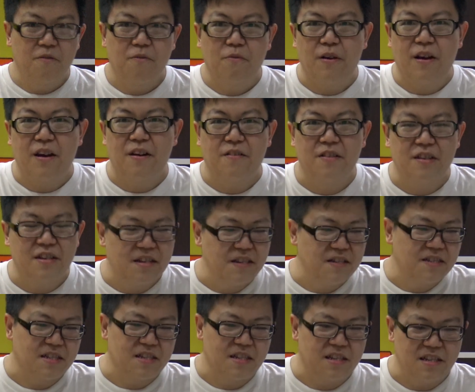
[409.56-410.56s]
very
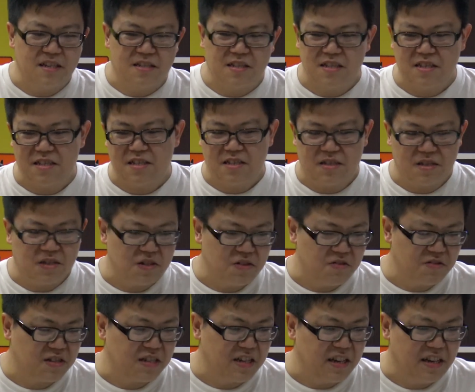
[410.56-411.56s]
easily, since it's
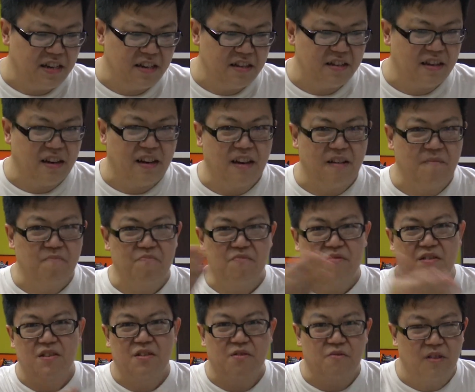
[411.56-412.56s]
so thin and
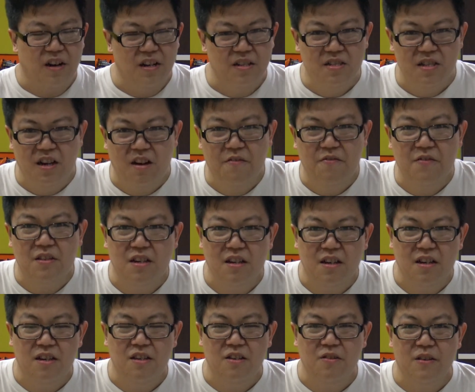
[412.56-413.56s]
it runs off
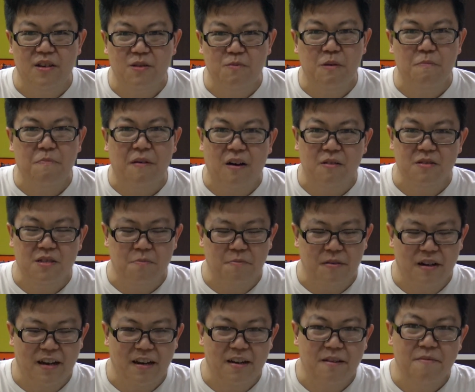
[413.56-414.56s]
the USB power
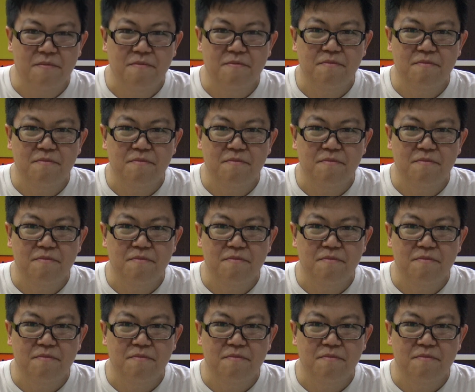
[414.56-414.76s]
supply.